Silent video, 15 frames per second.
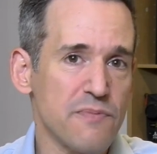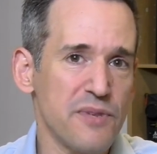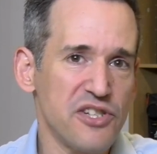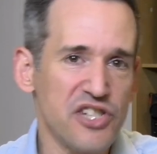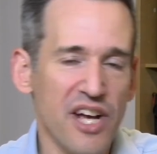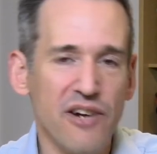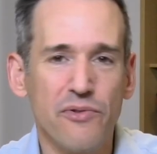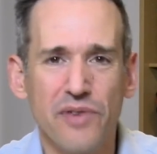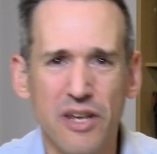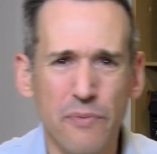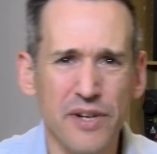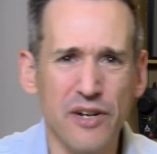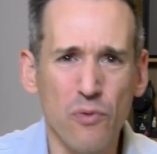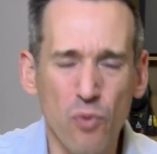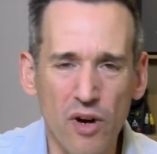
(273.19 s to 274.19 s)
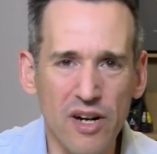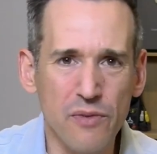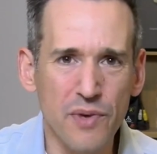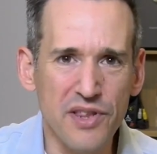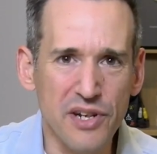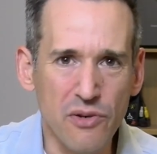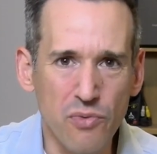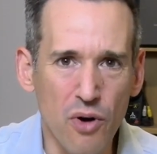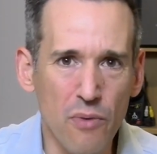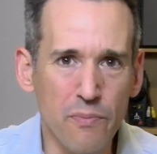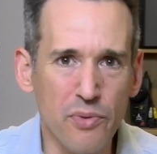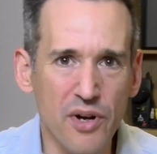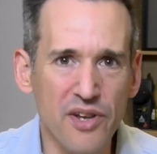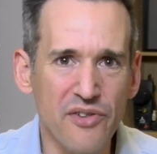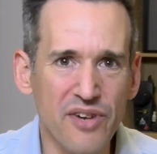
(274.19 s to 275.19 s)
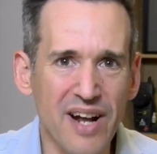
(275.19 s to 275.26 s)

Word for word: But generally, when you're working with a Chromebook, you're